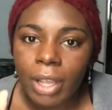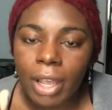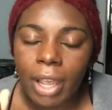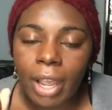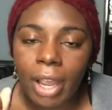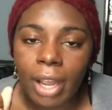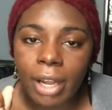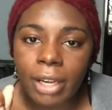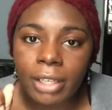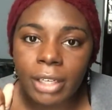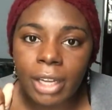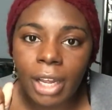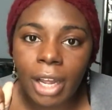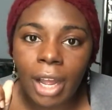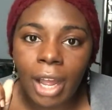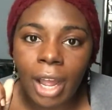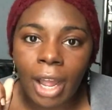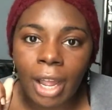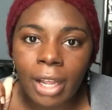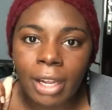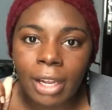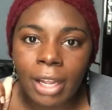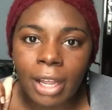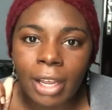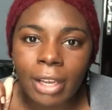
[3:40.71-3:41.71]
and
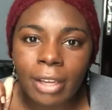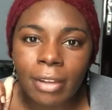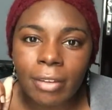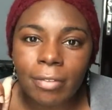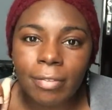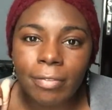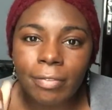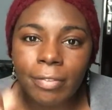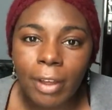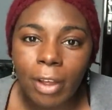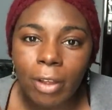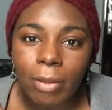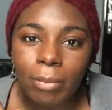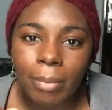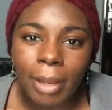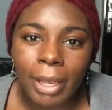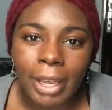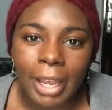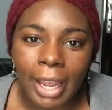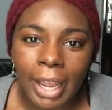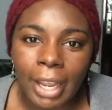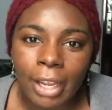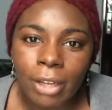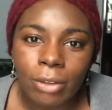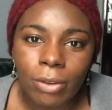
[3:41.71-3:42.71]
I like felt my
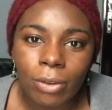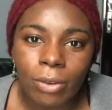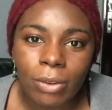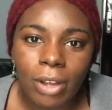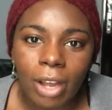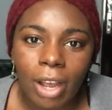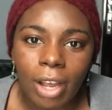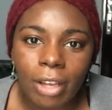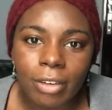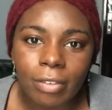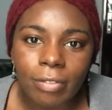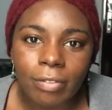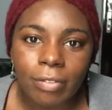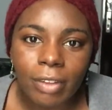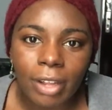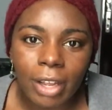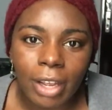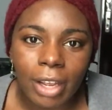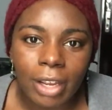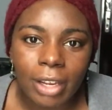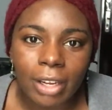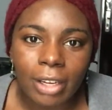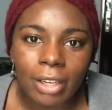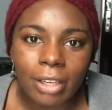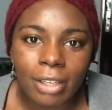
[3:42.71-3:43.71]
ankle kind of
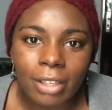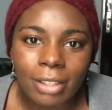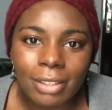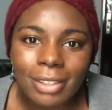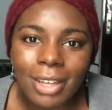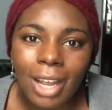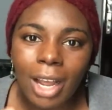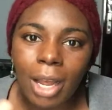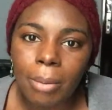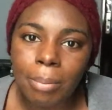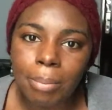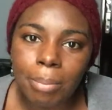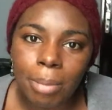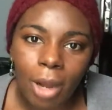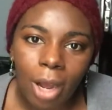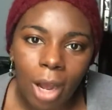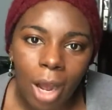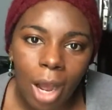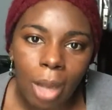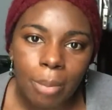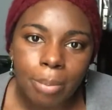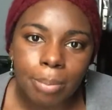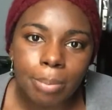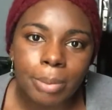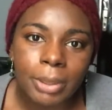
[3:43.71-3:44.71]
like not
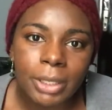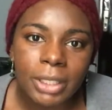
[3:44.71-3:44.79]
pop,